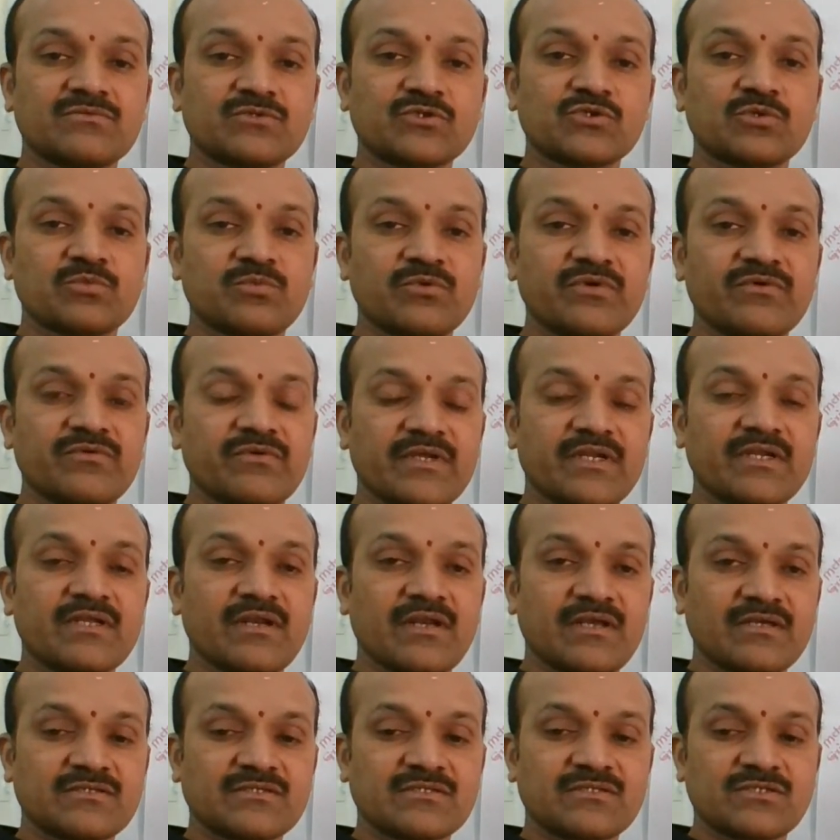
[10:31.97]
should be very
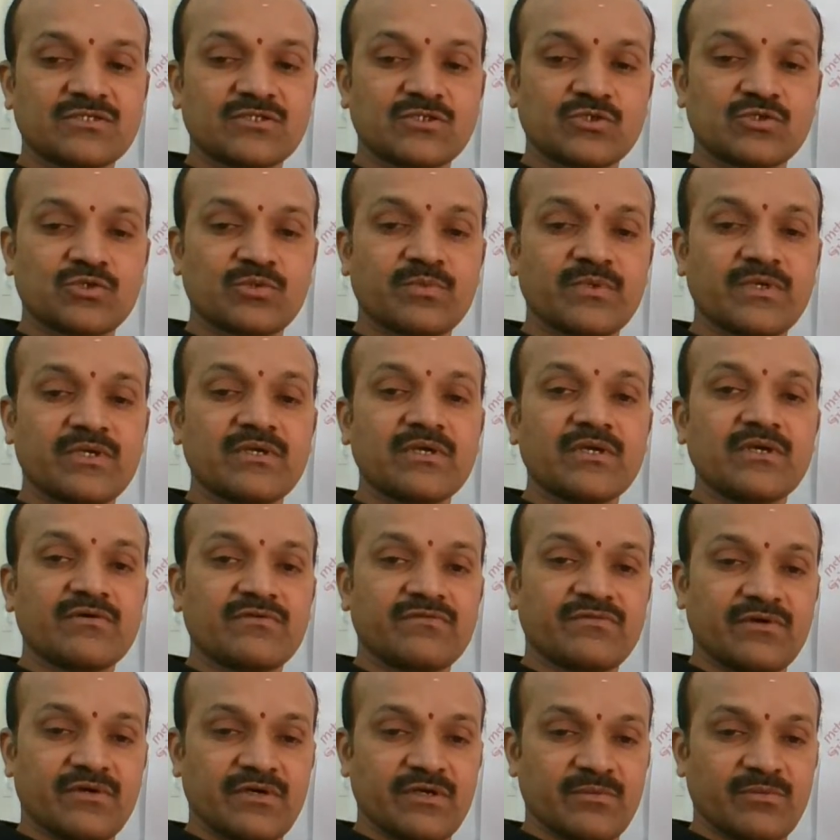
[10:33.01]
less. It should be
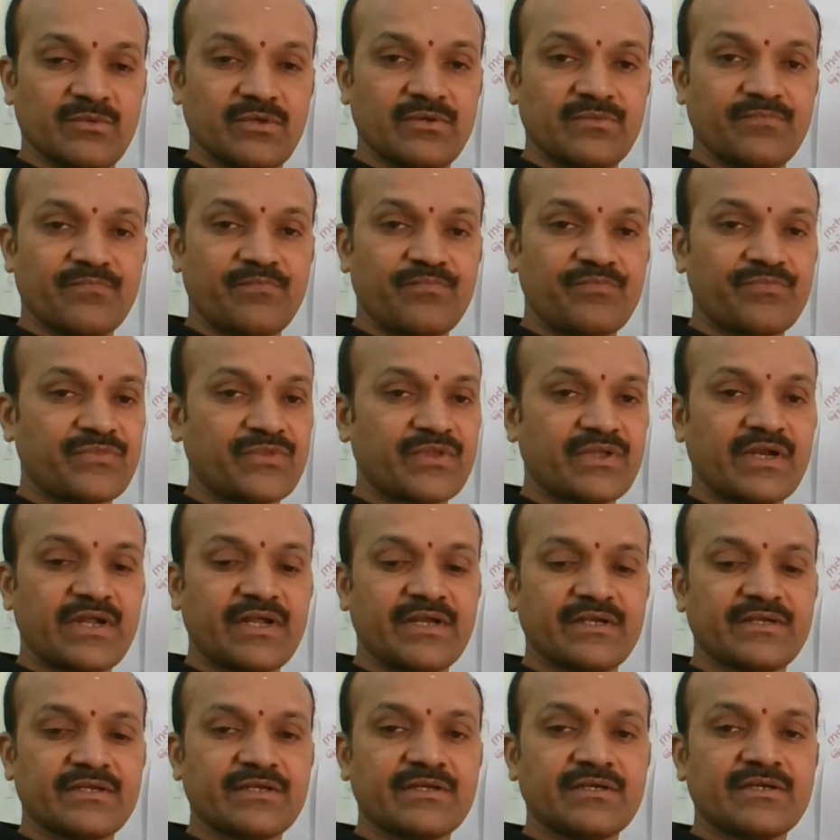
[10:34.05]
affordable,
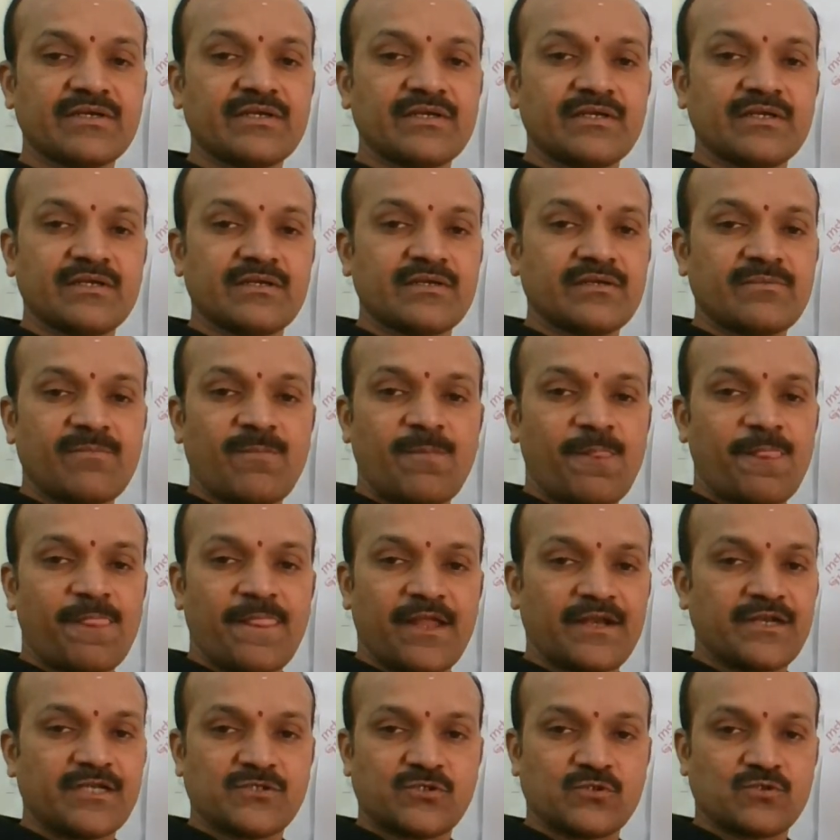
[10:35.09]
right?
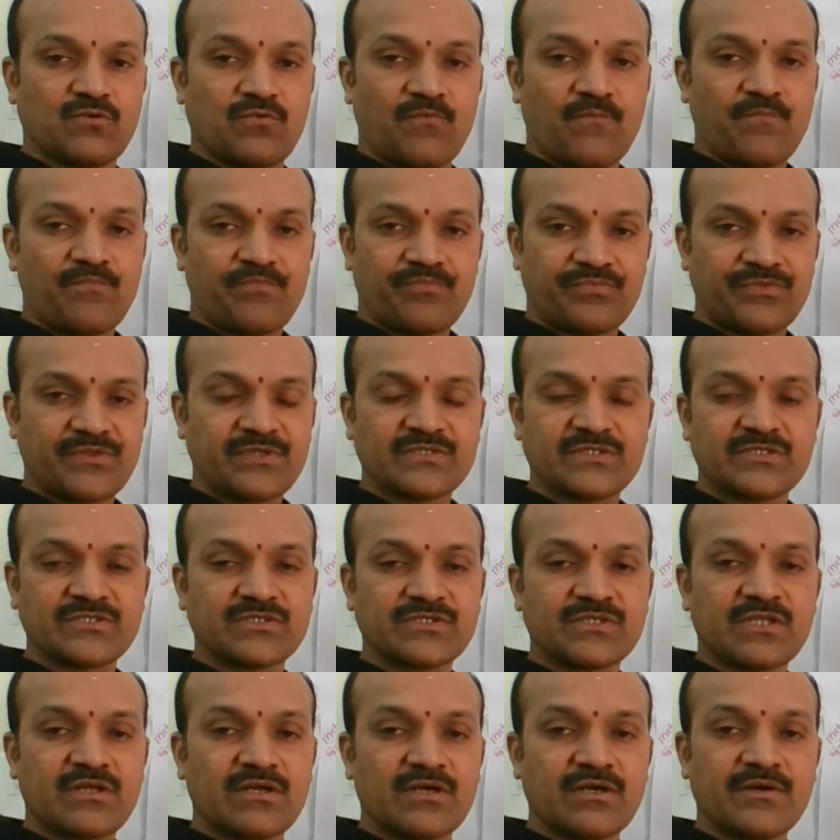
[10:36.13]
Understood. This
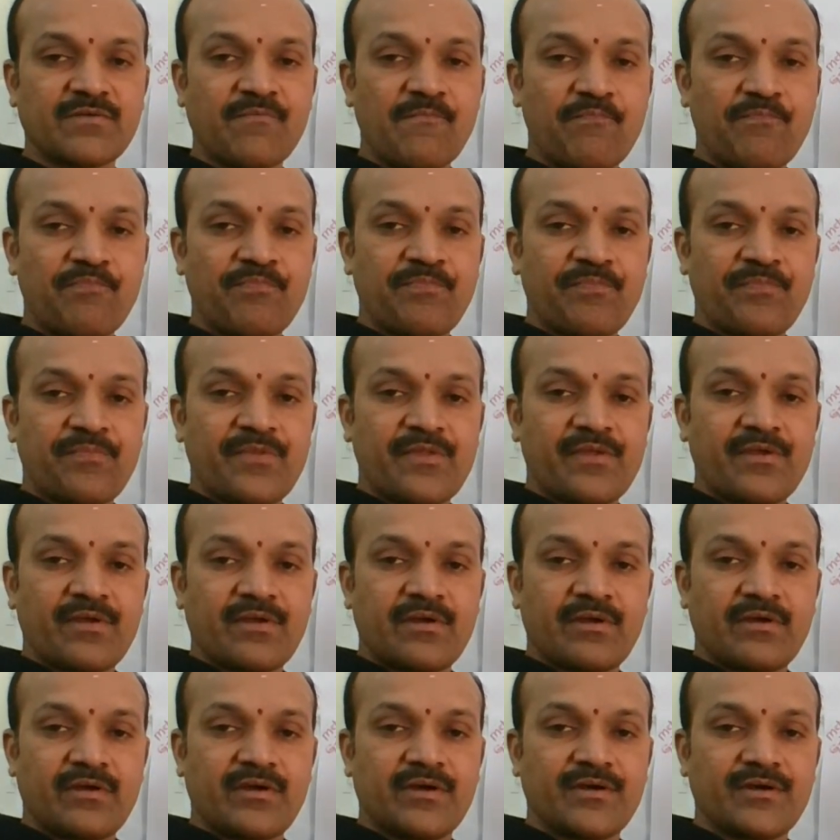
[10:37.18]
is the
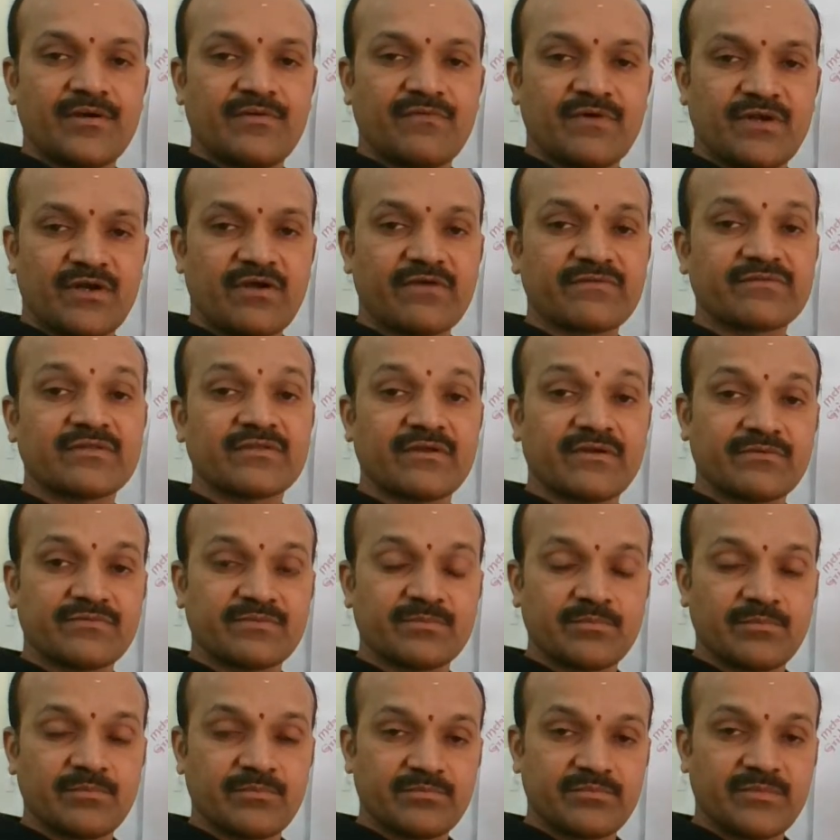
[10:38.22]
one of the
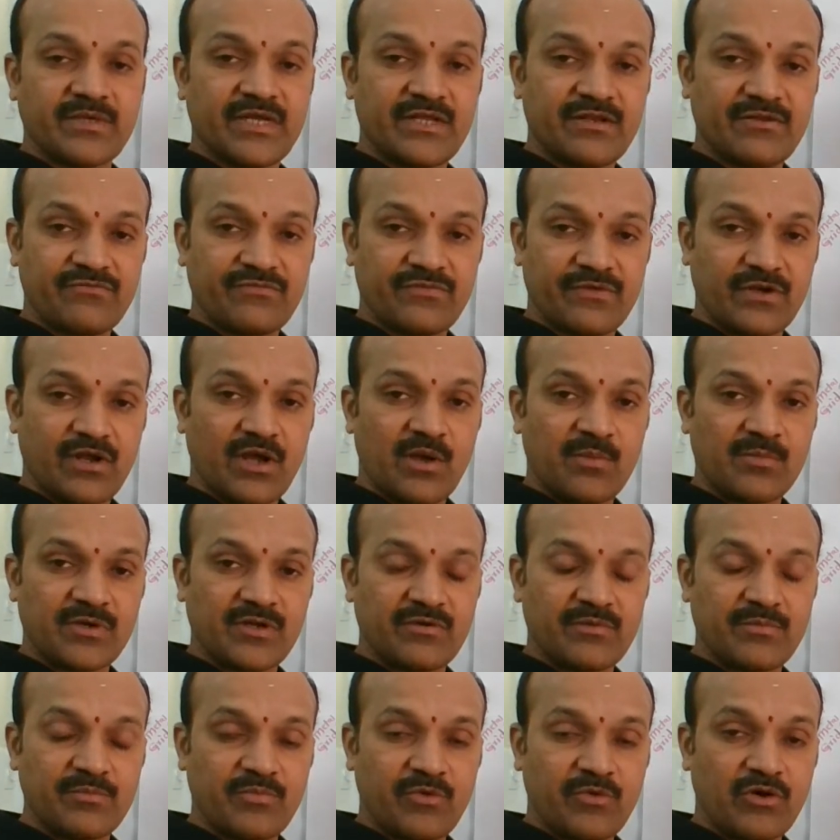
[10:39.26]
main
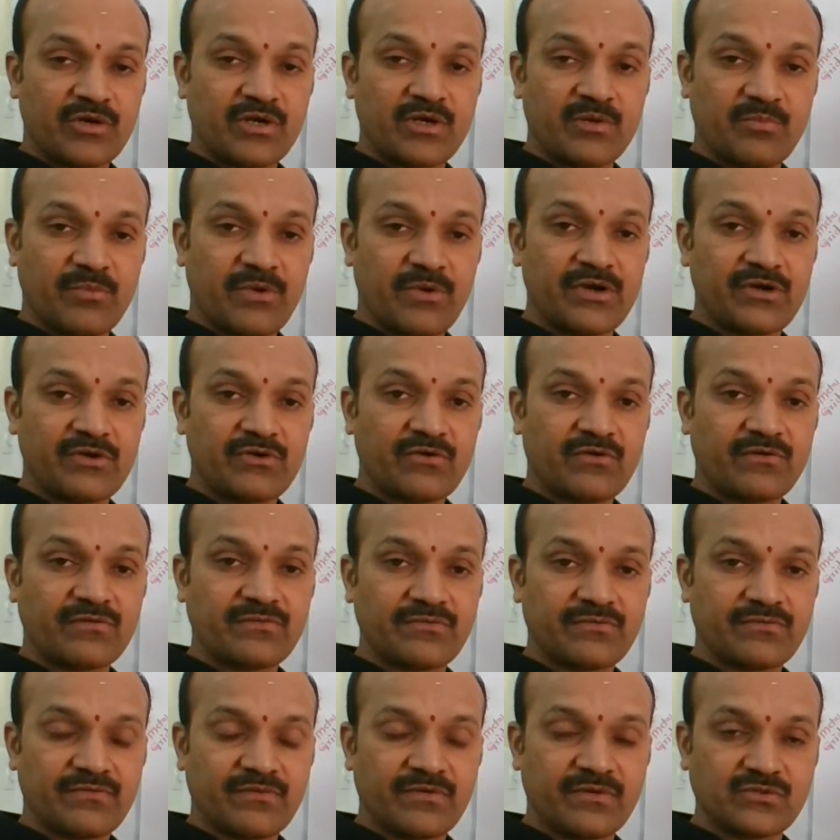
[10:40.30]
phenomena, important point of
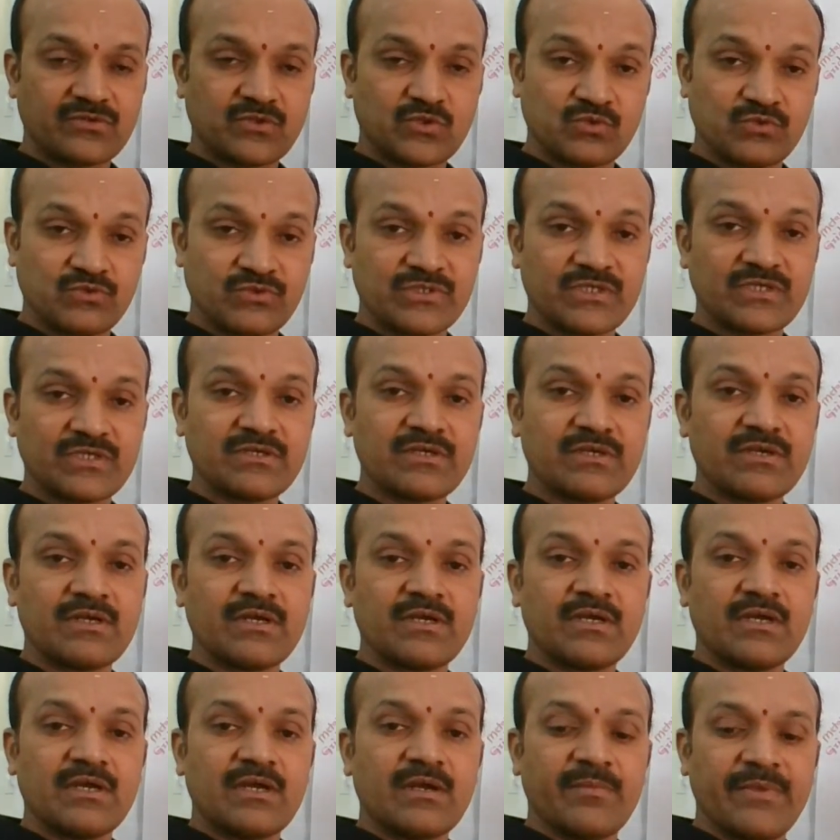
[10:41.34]
choosing
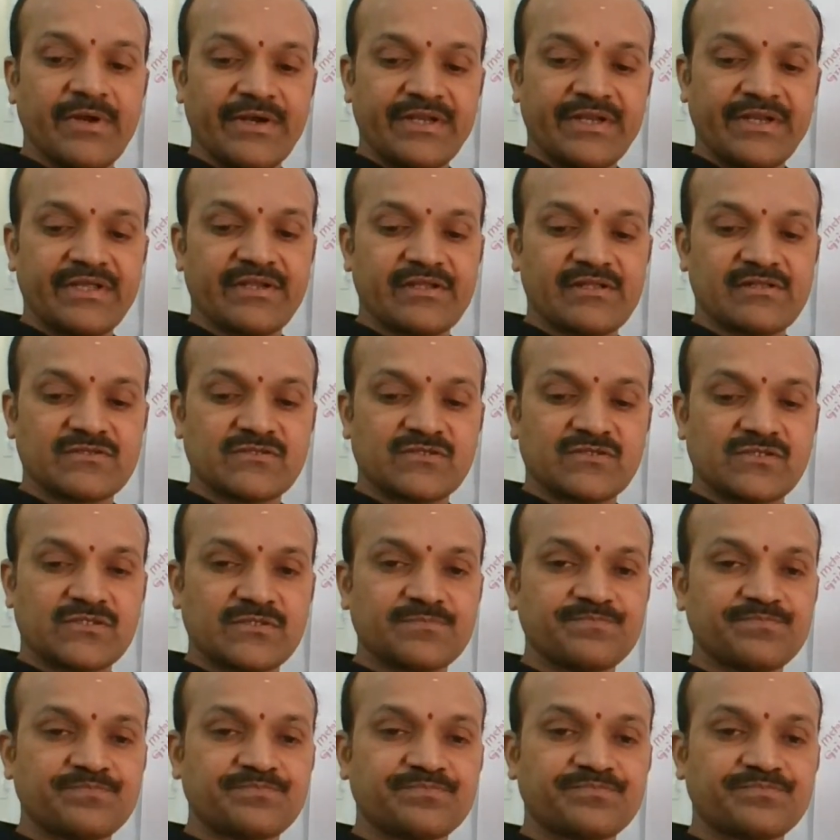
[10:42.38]
materials.